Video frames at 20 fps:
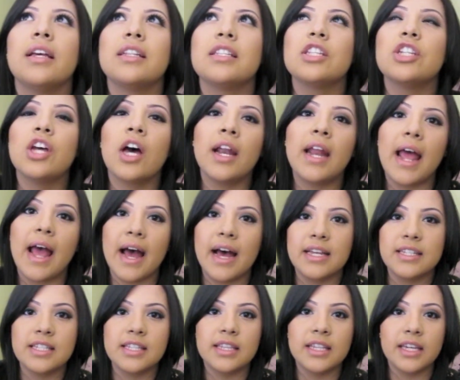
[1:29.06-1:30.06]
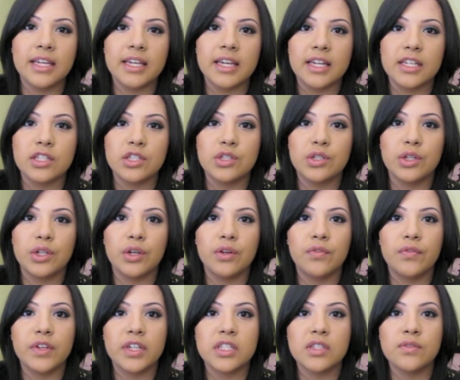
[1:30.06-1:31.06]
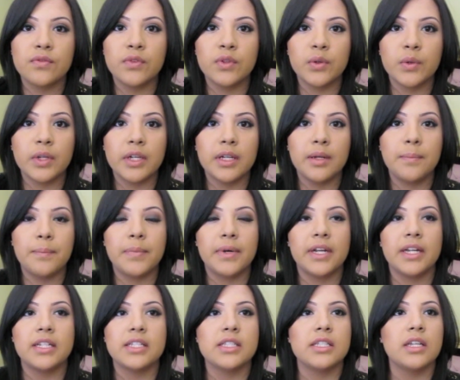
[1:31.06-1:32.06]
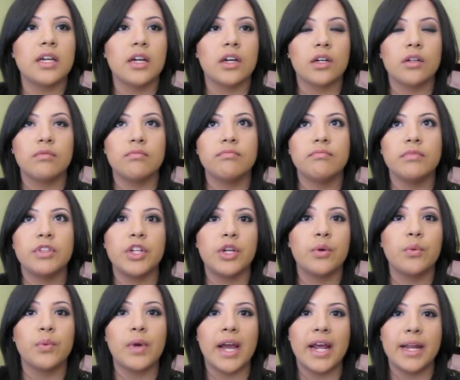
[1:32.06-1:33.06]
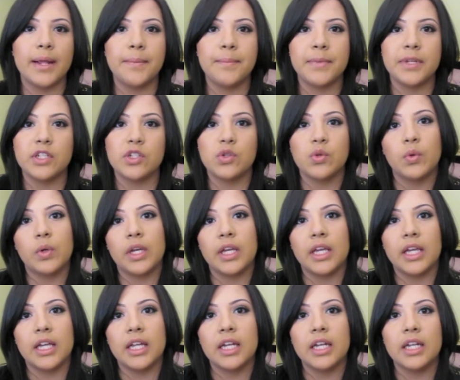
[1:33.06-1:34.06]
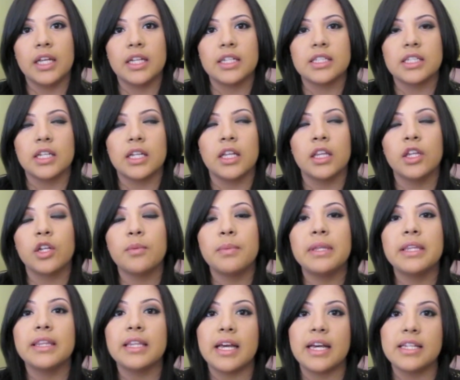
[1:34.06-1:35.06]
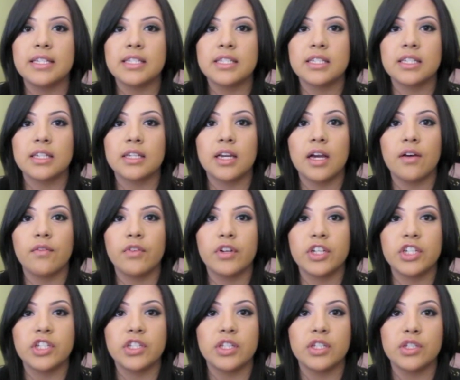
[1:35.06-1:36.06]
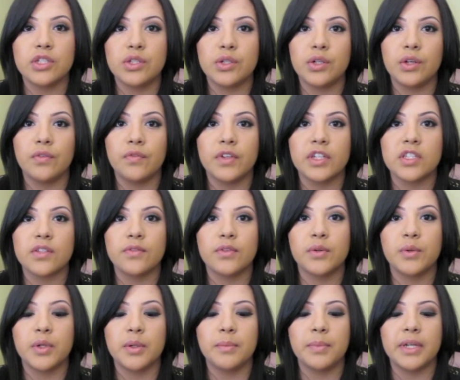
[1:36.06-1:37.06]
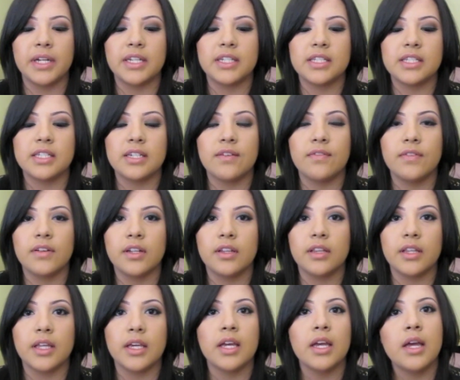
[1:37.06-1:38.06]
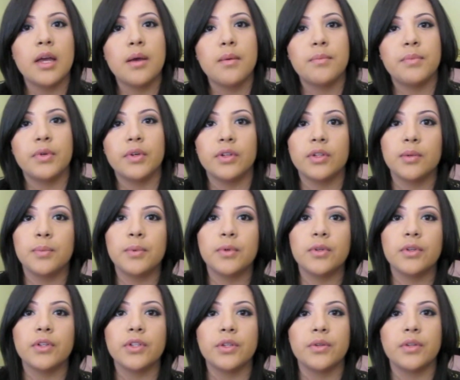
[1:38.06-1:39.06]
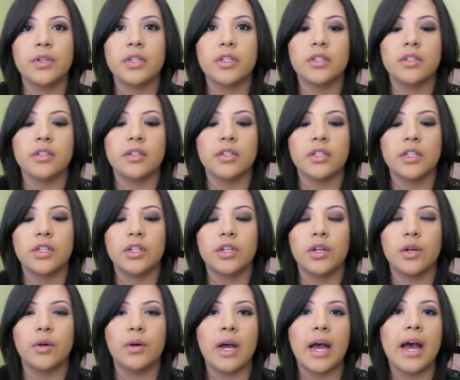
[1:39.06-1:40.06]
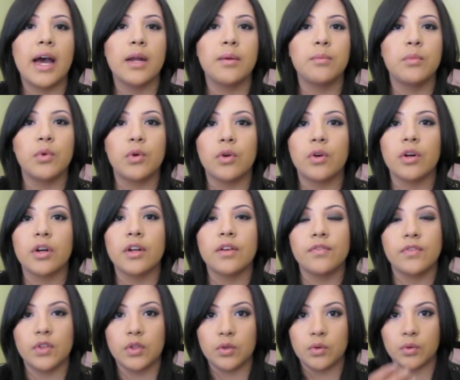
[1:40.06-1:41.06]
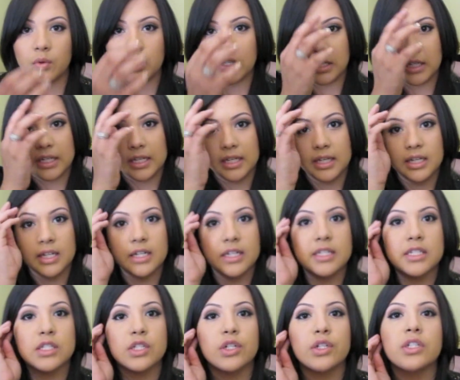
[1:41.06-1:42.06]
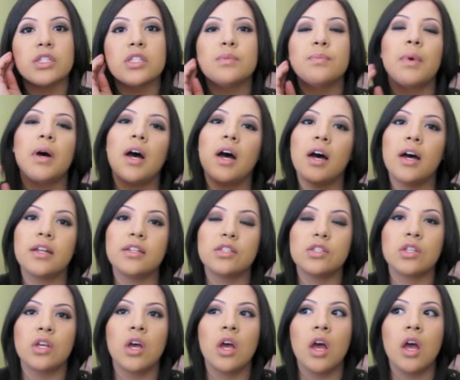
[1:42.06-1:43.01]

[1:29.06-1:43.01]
not as thick as Studio Fix Fluid, but it's right in between. It's a little bit less coverage than Studio Fix Fluid, but it's definitely buildable. You can add more if you need in certain spots,